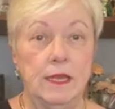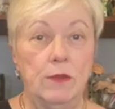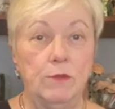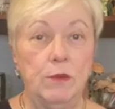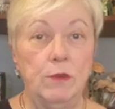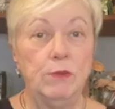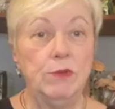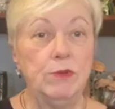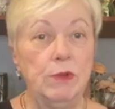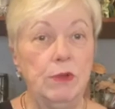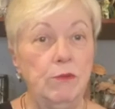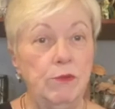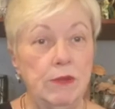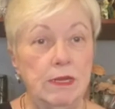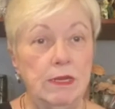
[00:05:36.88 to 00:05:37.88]
We were doing
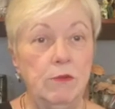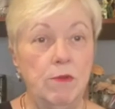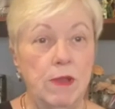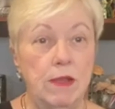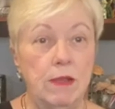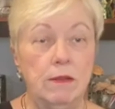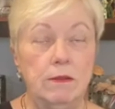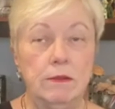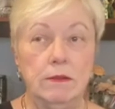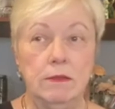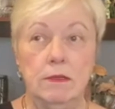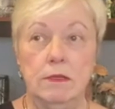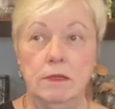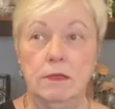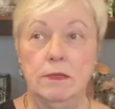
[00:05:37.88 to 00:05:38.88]
really well.
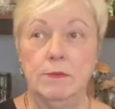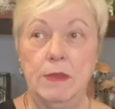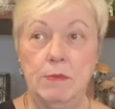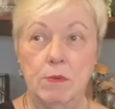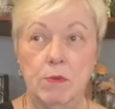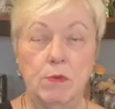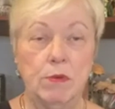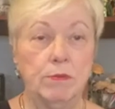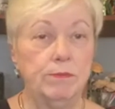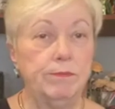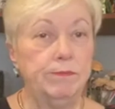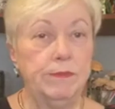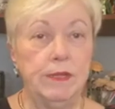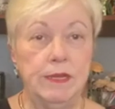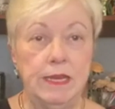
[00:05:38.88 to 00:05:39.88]
People were
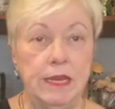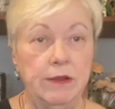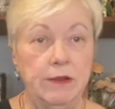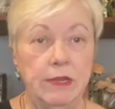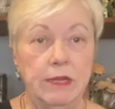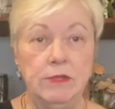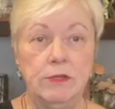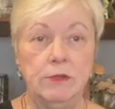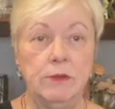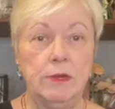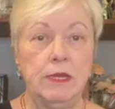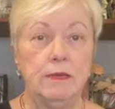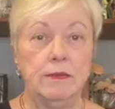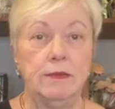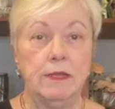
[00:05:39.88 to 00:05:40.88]
adhering to
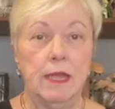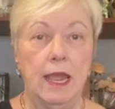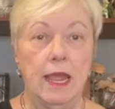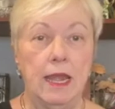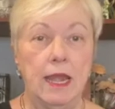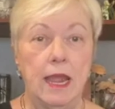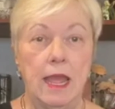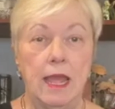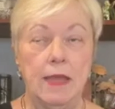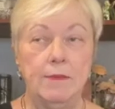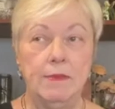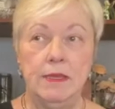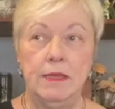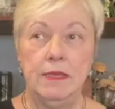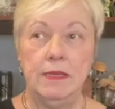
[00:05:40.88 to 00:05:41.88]
it, and I
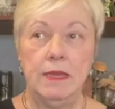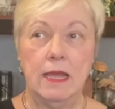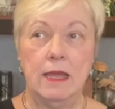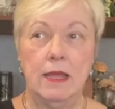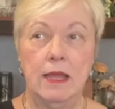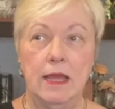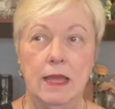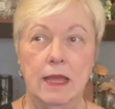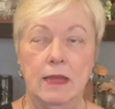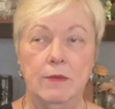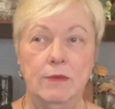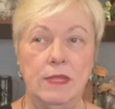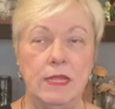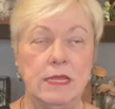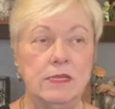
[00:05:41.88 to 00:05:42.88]
mean,
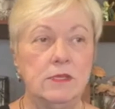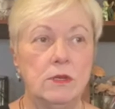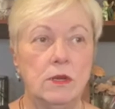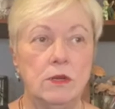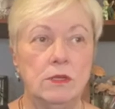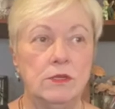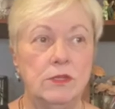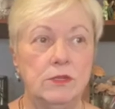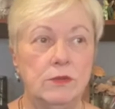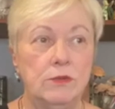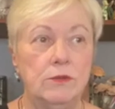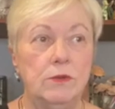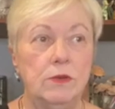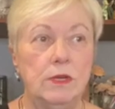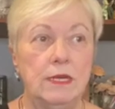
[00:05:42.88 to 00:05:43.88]
when they started
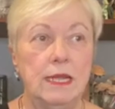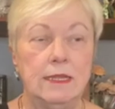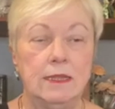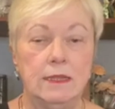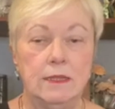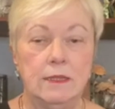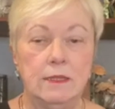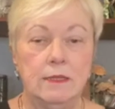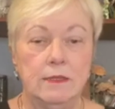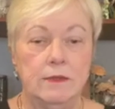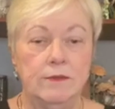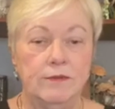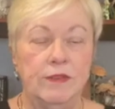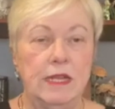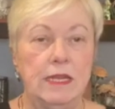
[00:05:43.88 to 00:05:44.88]
to let the
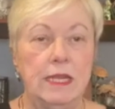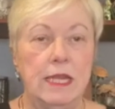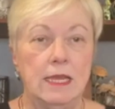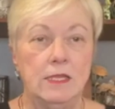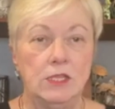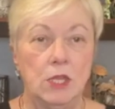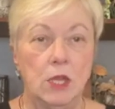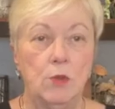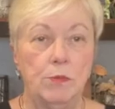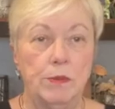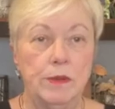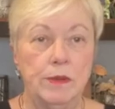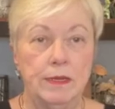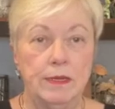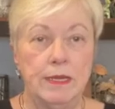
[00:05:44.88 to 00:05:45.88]
floodgates
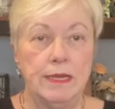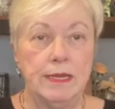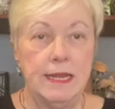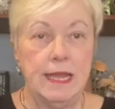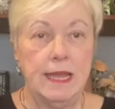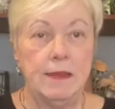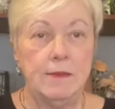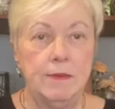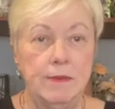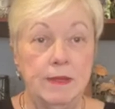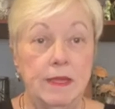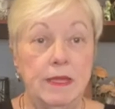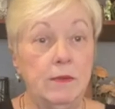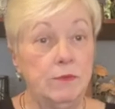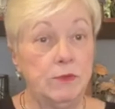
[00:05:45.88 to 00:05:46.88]
open a dab,
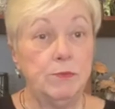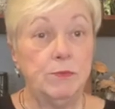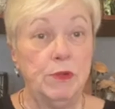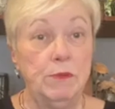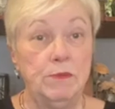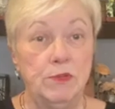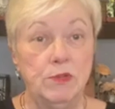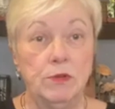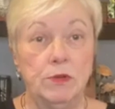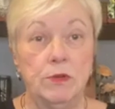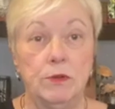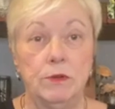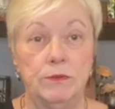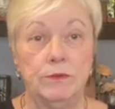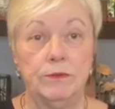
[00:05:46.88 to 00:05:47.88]
it was
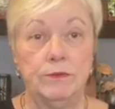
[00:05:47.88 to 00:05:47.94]
premature.